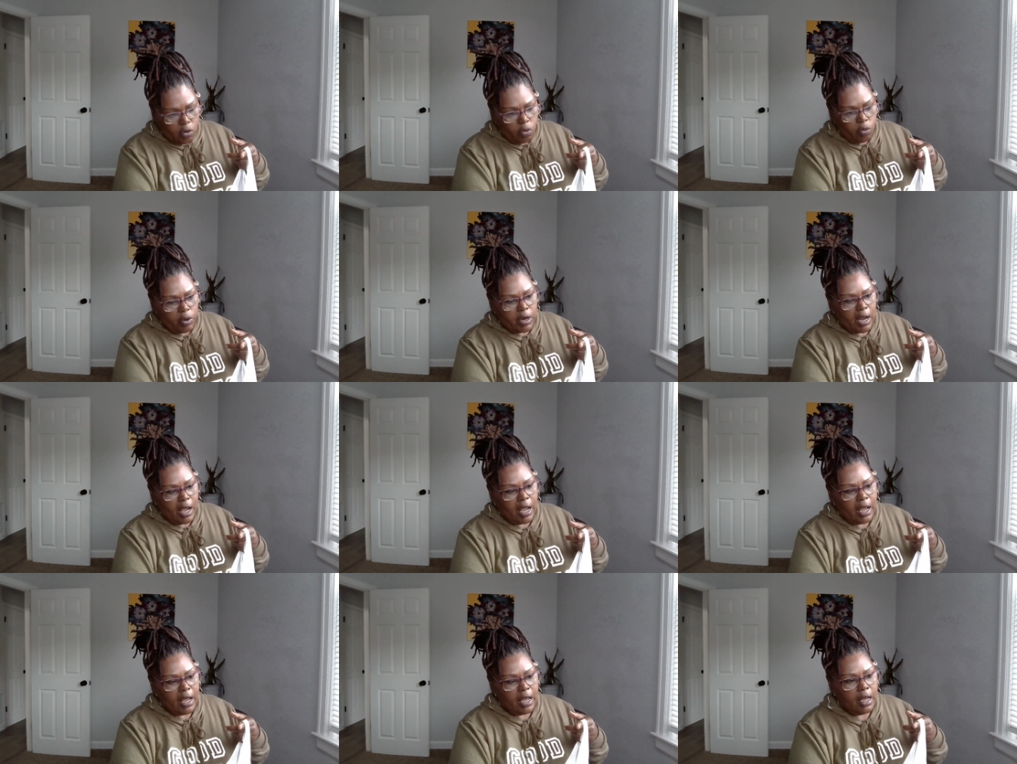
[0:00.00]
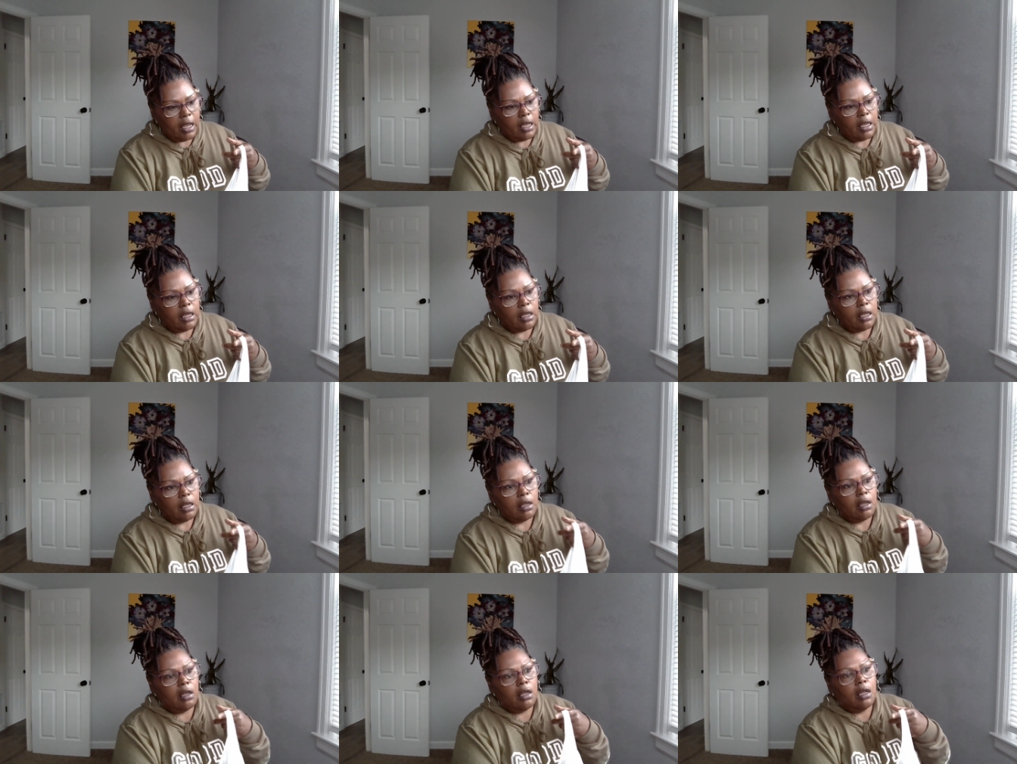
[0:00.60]
So when I
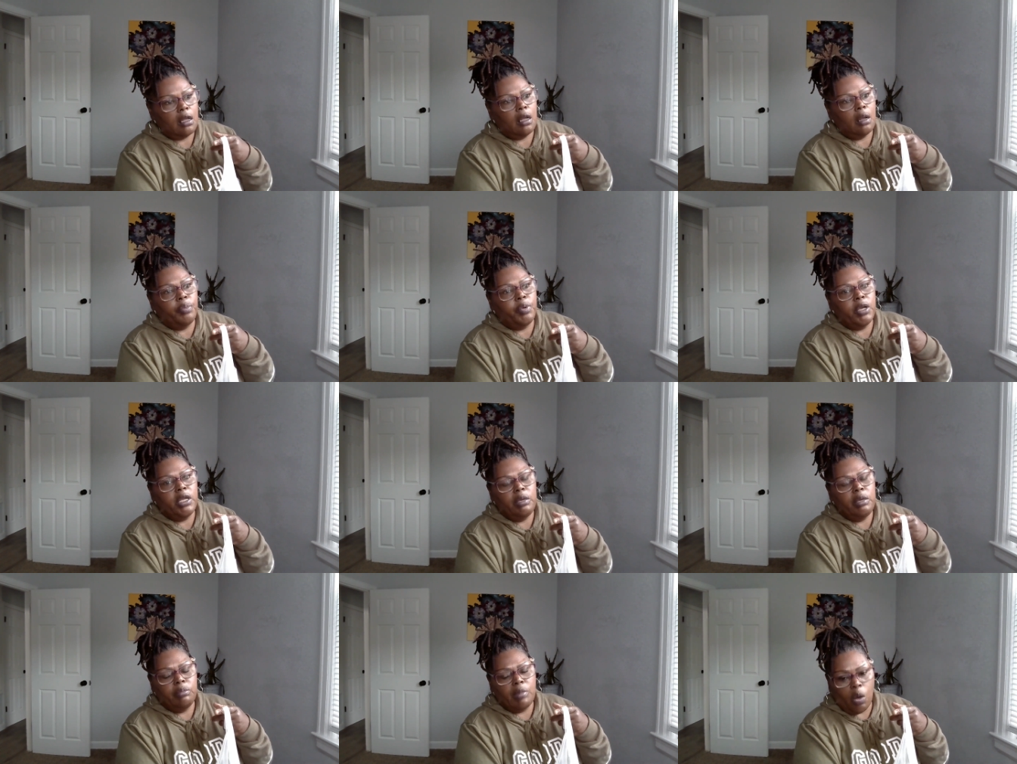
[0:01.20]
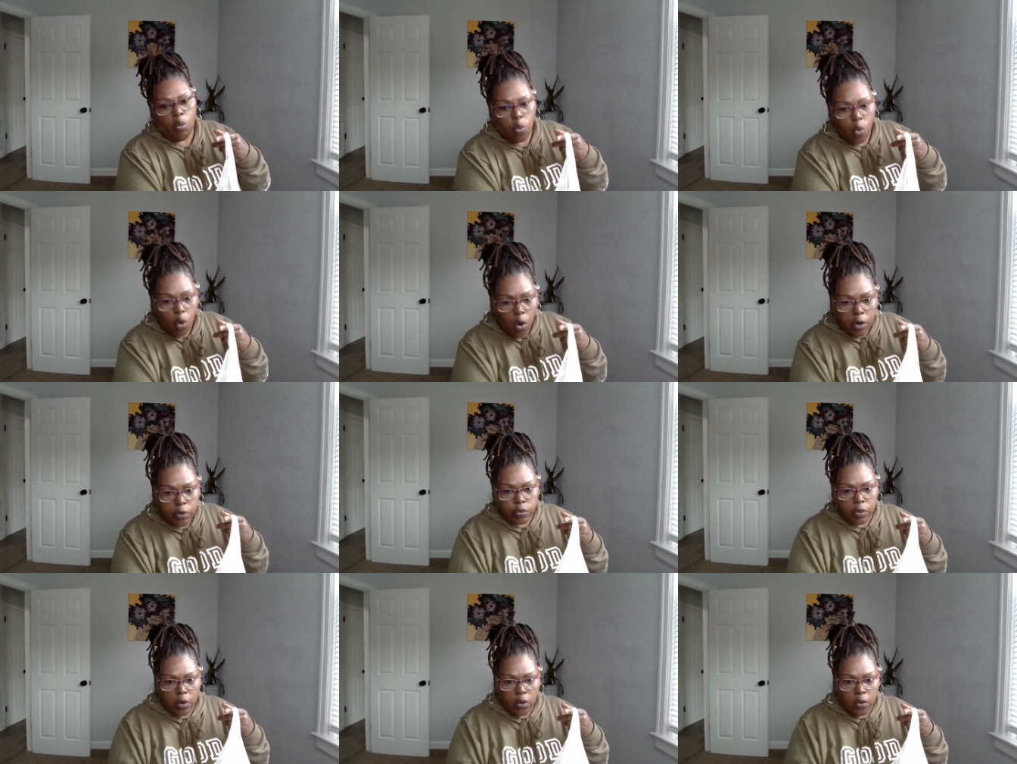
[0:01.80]
complete my
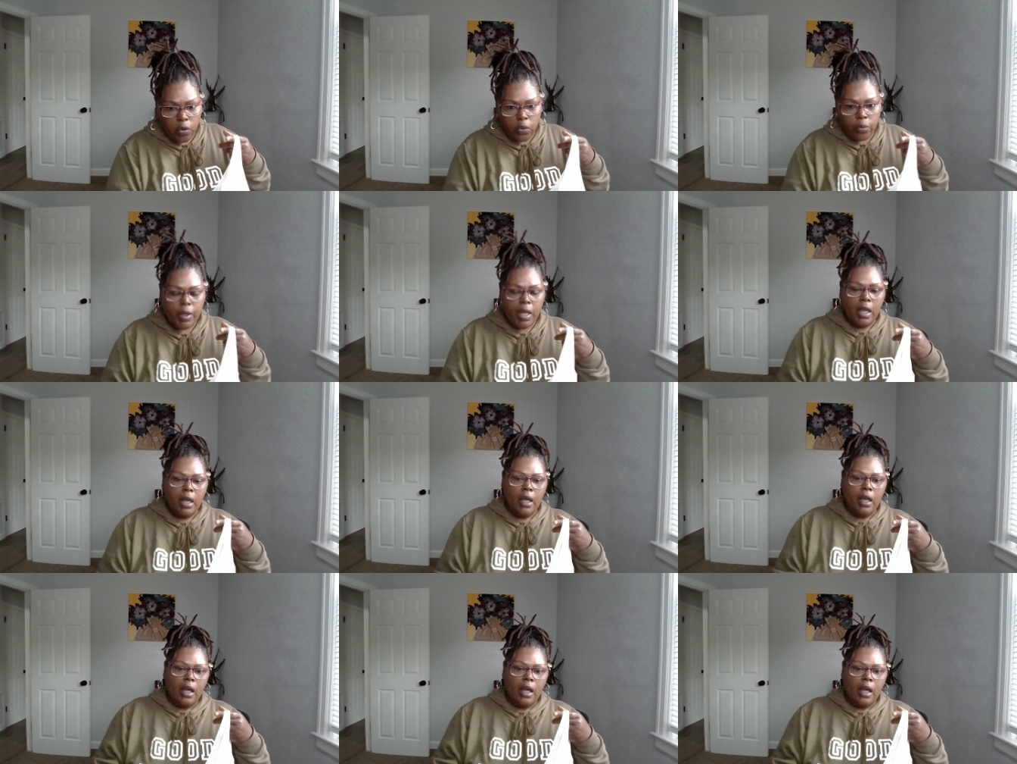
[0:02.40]
wardrobe,